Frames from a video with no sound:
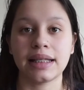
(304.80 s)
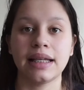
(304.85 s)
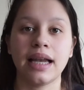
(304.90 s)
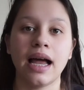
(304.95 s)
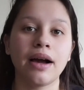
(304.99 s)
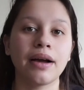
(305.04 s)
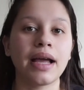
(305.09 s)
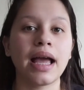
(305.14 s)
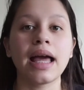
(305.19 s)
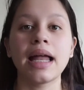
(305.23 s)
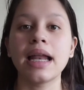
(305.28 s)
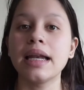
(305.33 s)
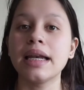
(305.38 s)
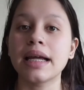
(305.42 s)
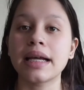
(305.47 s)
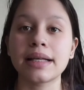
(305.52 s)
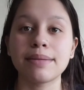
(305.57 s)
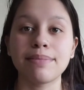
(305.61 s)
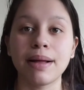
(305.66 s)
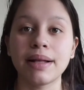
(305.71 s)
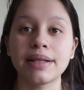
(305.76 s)
And I'll get an
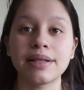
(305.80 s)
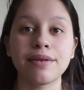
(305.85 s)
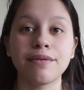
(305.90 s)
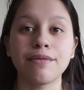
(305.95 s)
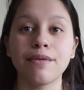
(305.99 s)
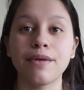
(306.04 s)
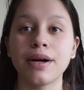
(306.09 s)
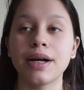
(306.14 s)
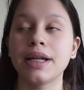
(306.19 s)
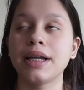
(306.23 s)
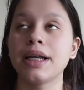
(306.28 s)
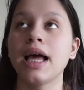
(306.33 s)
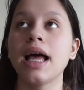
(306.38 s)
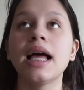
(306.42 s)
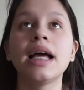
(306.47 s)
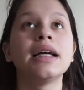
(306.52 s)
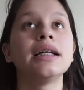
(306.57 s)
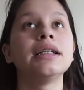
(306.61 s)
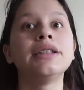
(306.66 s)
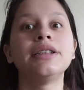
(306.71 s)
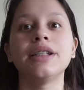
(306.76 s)
expensive one
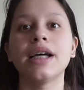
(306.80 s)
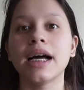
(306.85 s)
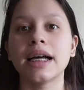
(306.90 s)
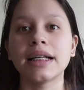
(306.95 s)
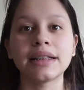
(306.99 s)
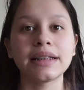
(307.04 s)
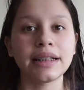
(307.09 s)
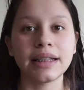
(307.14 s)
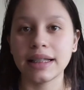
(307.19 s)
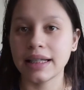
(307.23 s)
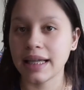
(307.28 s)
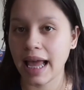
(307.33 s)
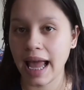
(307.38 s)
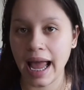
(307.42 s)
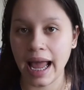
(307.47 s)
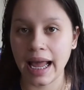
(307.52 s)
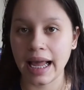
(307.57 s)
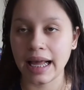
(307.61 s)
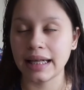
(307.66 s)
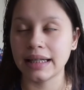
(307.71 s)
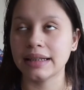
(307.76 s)
just in
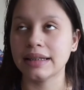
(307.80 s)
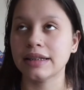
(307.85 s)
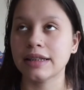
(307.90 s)
case.